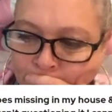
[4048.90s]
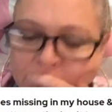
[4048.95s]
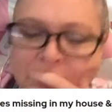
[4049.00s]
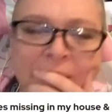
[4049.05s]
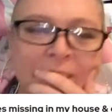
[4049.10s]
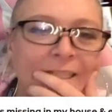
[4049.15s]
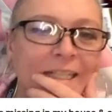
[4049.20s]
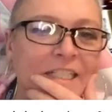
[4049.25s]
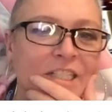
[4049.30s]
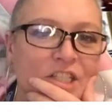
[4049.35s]

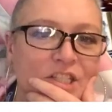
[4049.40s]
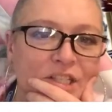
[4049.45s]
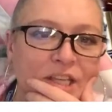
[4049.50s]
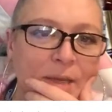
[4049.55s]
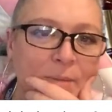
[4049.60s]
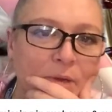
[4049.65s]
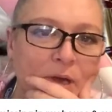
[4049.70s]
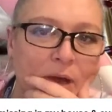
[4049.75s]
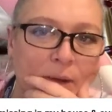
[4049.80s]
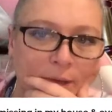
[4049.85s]
Let's just
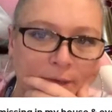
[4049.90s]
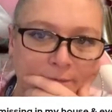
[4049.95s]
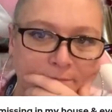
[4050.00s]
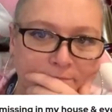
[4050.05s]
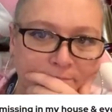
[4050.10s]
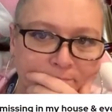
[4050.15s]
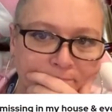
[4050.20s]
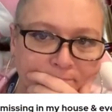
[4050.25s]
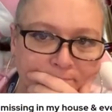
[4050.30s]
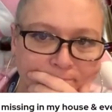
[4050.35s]
keep going.
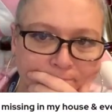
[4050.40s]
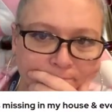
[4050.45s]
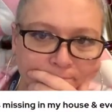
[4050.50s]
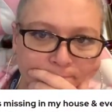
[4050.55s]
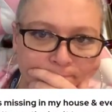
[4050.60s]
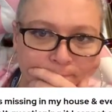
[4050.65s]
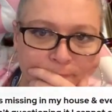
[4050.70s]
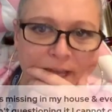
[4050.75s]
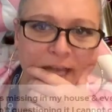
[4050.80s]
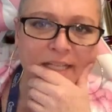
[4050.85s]

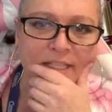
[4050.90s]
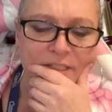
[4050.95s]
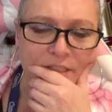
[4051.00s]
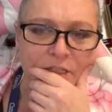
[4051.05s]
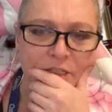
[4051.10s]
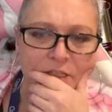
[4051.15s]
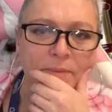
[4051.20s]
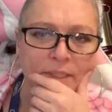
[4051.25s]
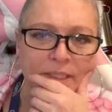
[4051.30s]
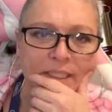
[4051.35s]
I
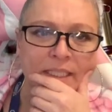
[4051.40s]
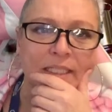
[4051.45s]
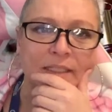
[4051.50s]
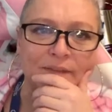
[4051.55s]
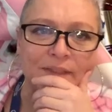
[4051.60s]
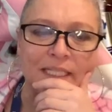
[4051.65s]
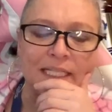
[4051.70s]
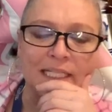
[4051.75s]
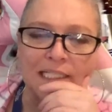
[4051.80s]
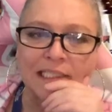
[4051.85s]
still
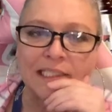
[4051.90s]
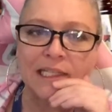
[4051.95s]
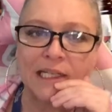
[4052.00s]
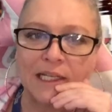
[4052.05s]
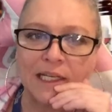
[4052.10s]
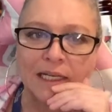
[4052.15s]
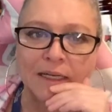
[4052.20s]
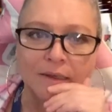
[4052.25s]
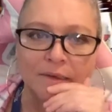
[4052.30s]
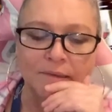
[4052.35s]
believe that, you
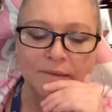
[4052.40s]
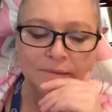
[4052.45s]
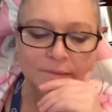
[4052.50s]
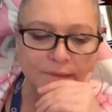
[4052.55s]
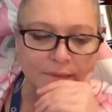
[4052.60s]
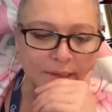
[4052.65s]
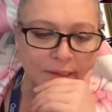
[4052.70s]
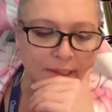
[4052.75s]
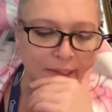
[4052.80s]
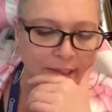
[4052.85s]
know,
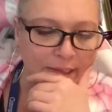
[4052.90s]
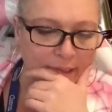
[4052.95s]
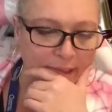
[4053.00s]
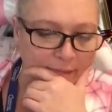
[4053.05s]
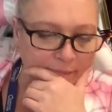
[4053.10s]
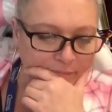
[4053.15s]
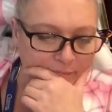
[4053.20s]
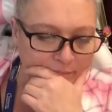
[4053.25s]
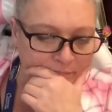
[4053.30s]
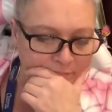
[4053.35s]

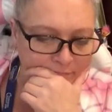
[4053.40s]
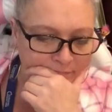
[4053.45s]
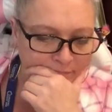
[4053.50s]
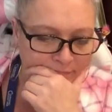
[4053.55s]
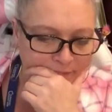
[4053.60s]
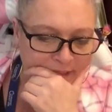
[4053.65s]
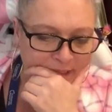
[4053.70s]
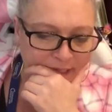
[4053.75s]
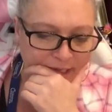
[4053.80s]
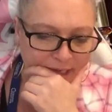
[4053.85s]

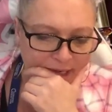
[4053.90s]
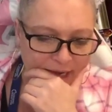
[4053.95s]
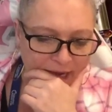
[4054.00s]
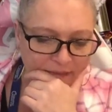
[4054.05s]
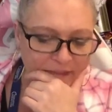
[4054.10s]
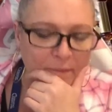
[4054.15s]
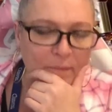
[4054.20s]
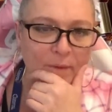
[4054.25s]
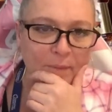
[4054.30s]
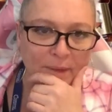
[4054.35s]
I
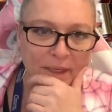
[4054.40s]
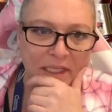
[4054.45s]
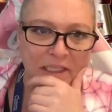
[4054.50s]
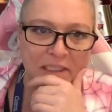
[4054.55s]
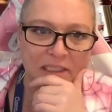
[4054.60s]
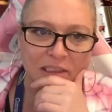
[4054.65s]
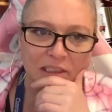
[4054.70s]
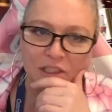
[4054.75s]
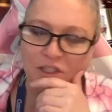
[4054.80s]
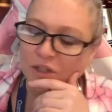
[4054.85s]
think we're being a
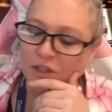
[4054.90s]
little too